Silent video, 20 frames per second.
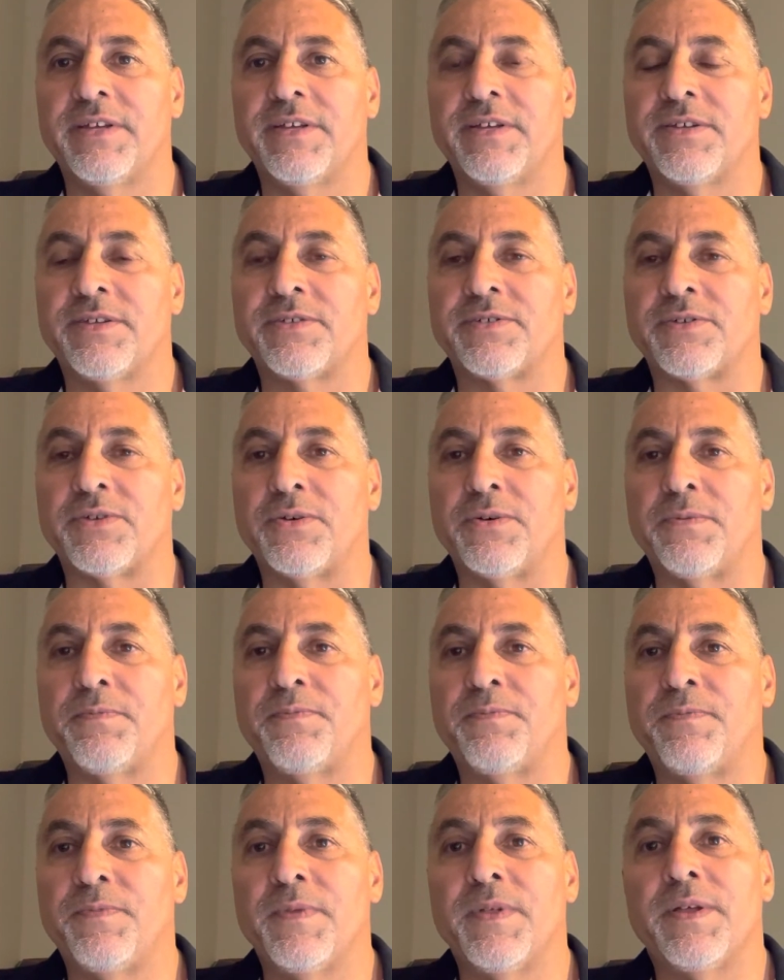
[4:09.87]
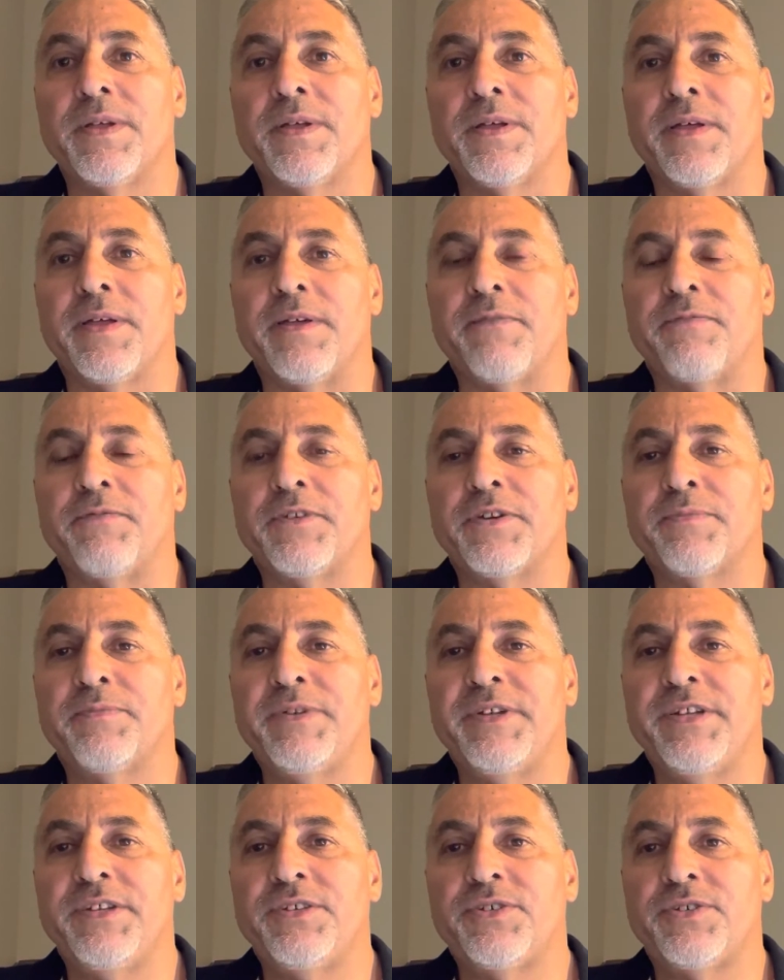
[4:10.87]
So if you're
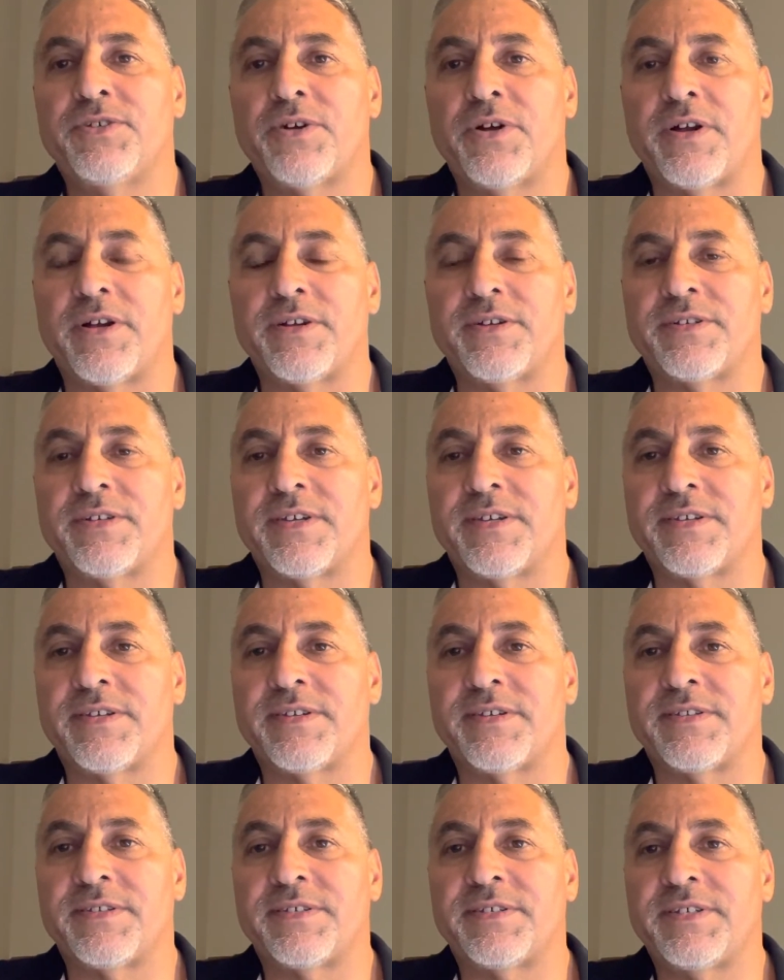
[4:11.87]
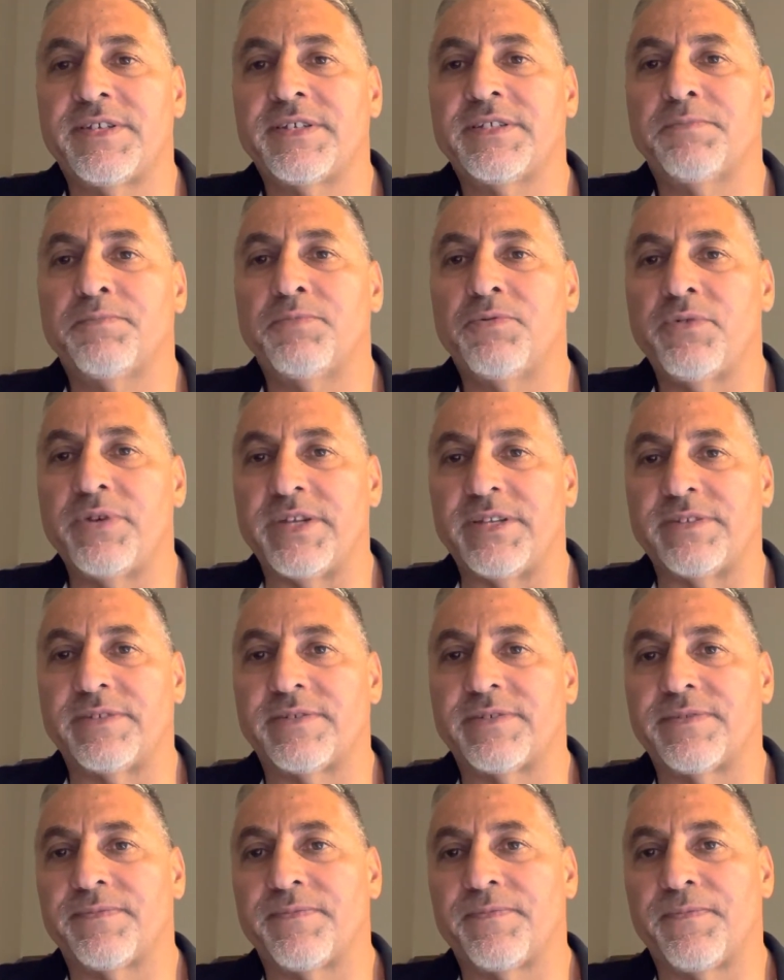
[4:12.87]
being charged 6
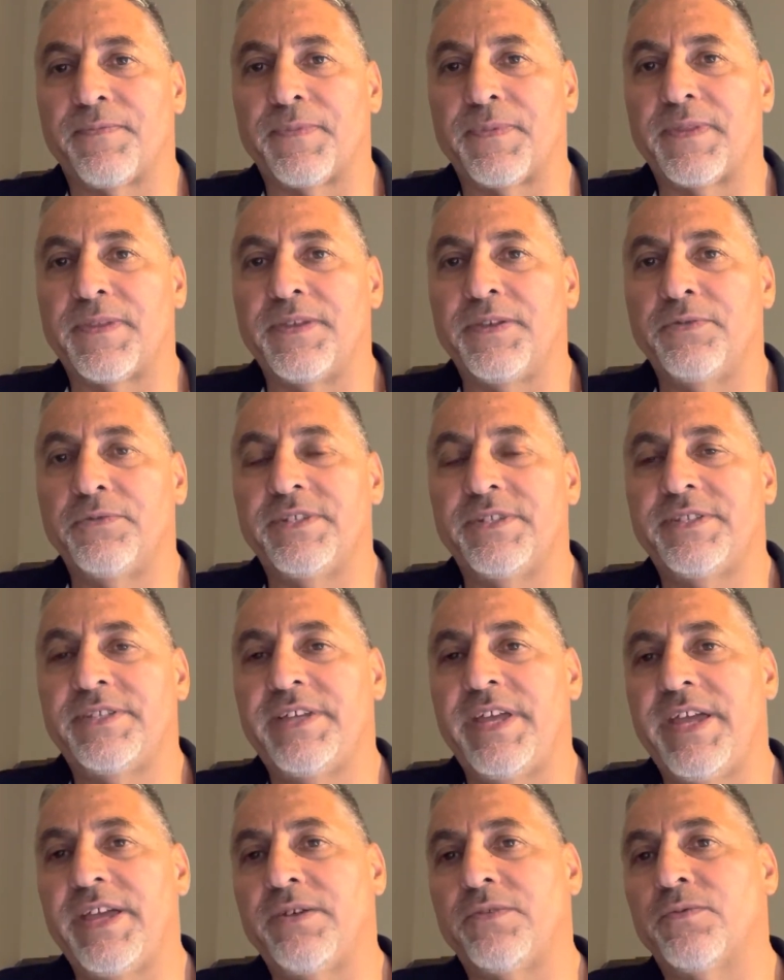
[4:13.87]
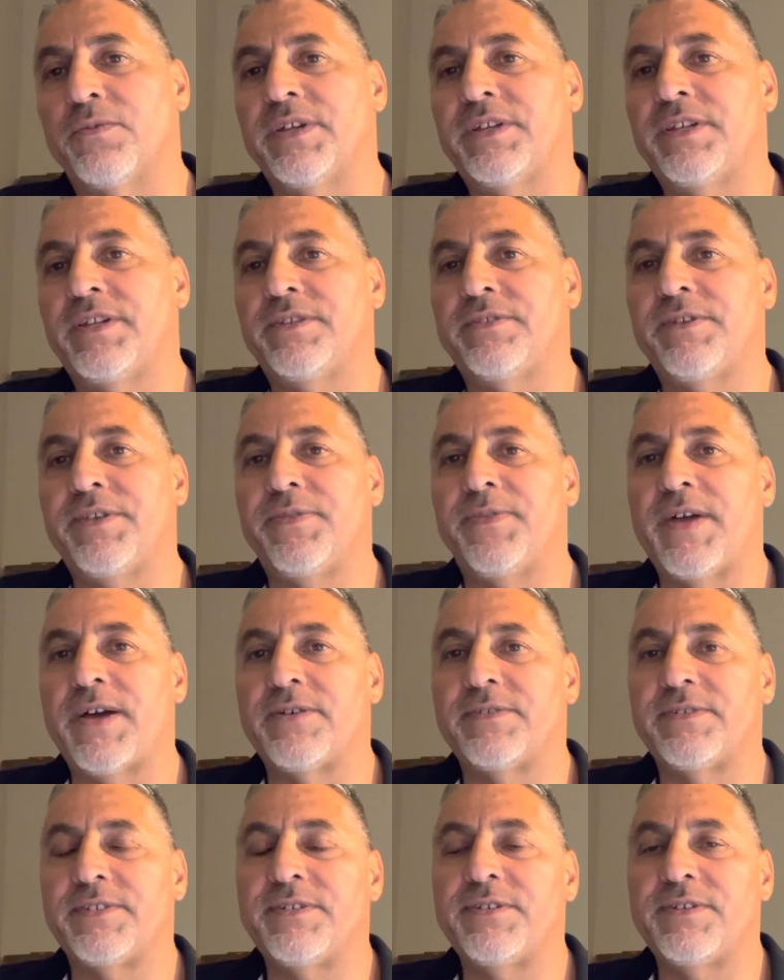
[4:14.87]
points, you would take
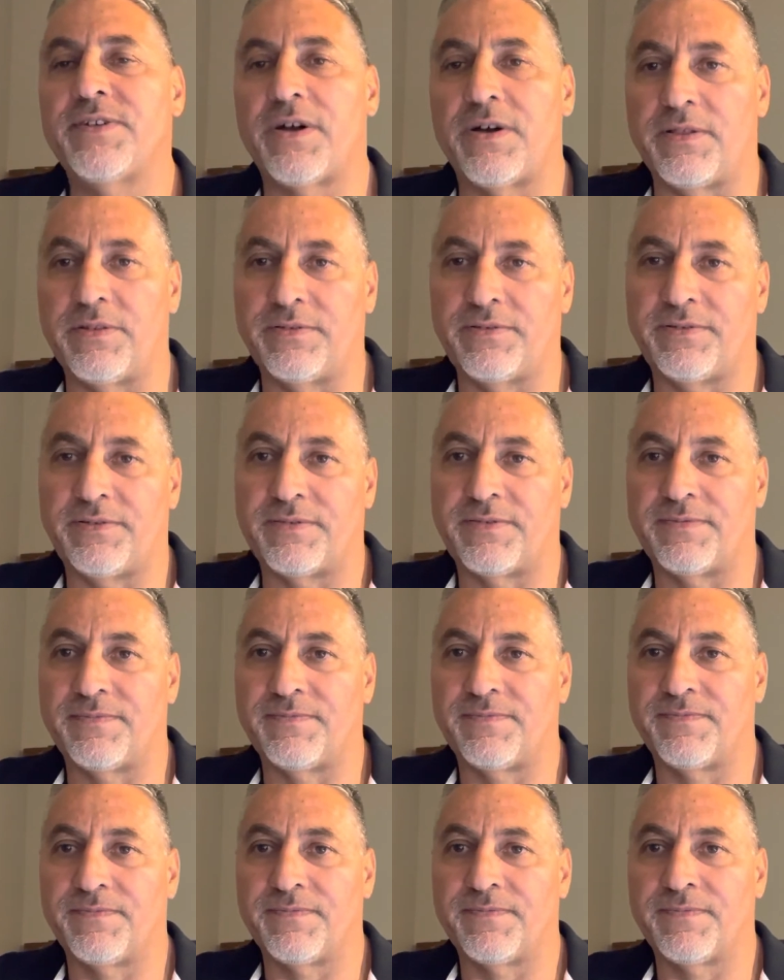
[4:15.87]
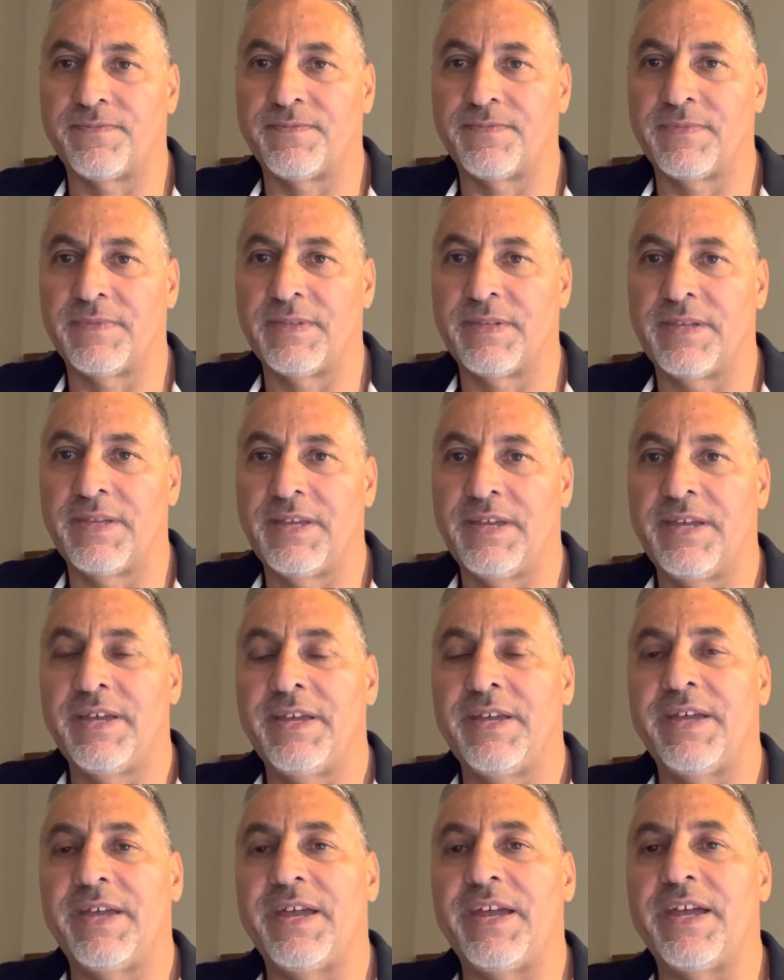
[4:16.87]
$100,000
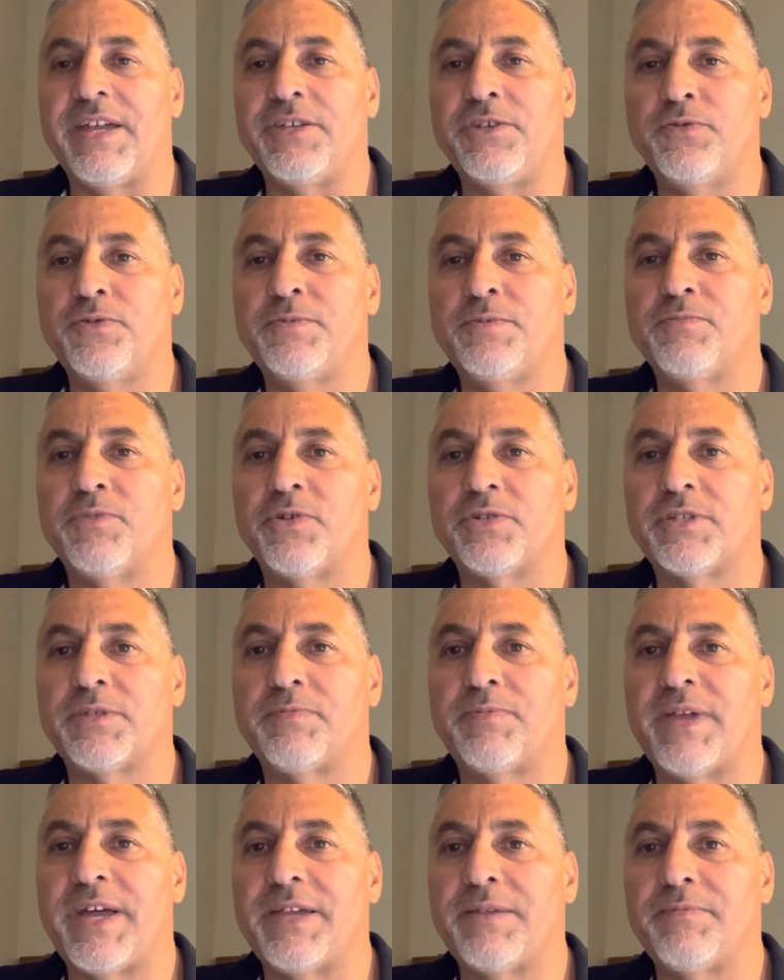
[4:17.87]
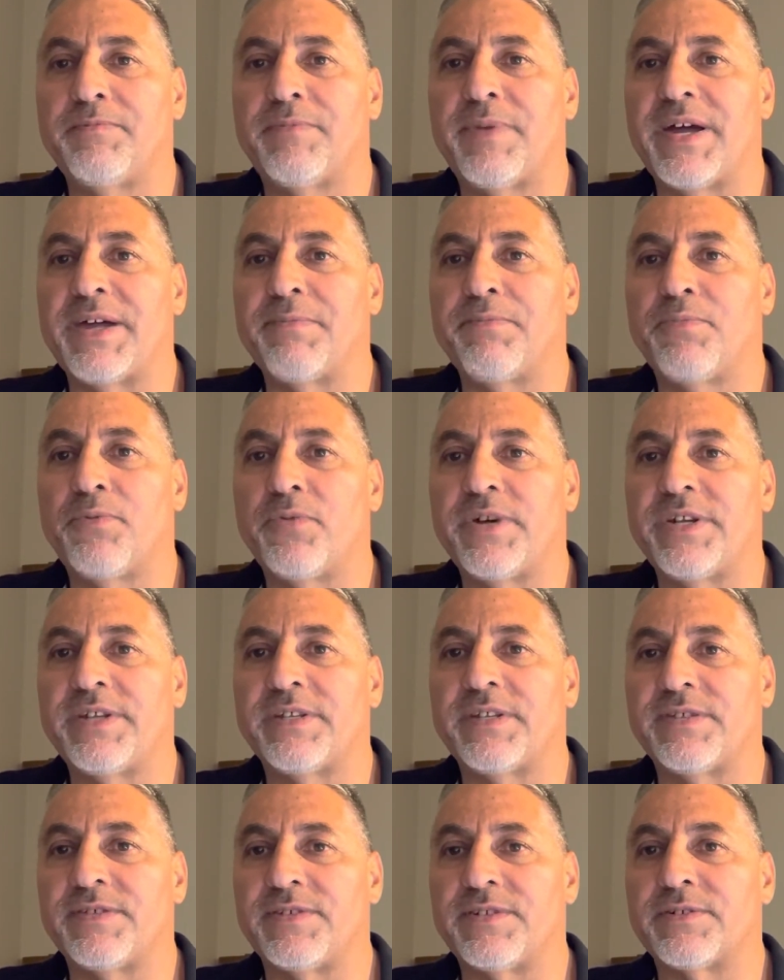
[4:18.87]
and you would multiply it by
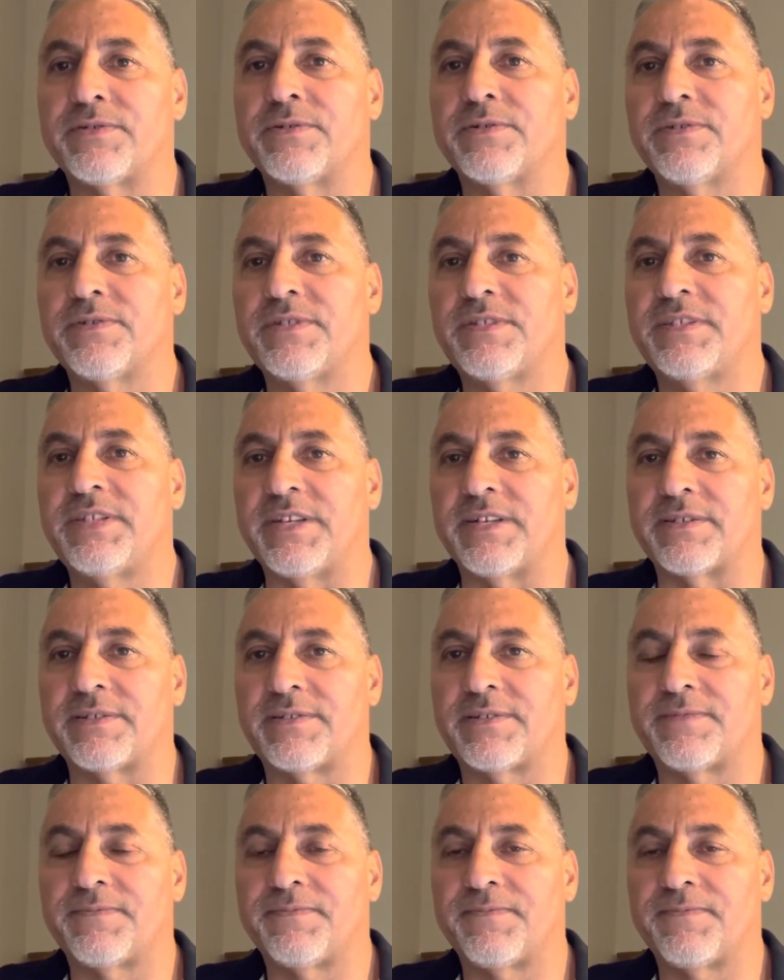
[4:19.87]
0.06.